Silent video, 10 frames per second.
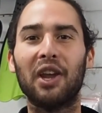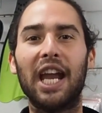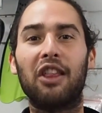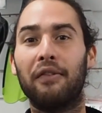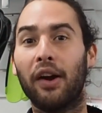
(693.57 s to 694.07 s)

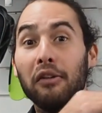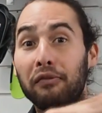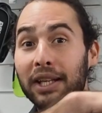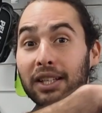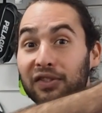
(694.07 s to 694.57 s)
It's very
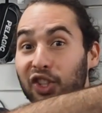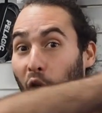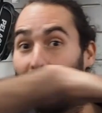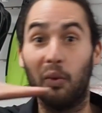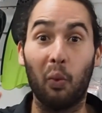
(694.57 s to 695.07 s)
effective to
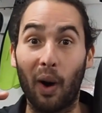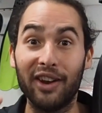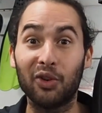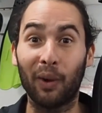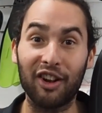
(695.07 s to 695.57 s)
go in
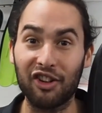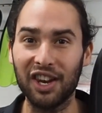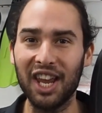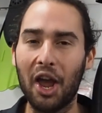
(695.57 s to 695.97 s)
one direction,